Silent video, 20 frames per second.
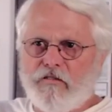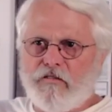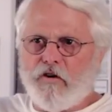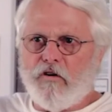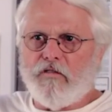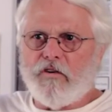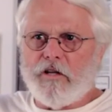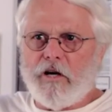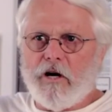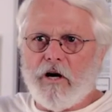
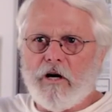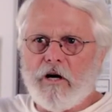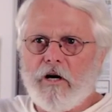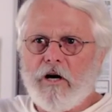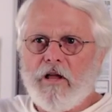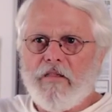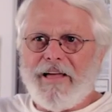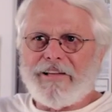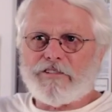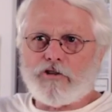over there?
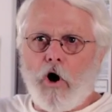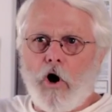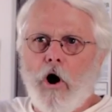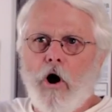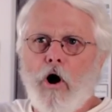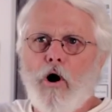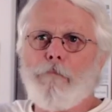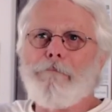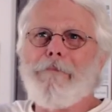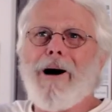That's
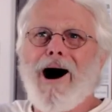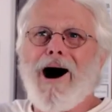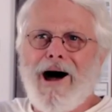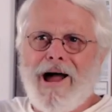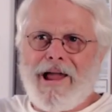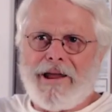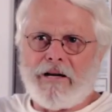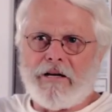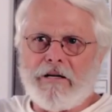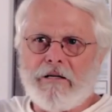all
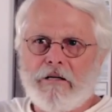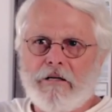mine.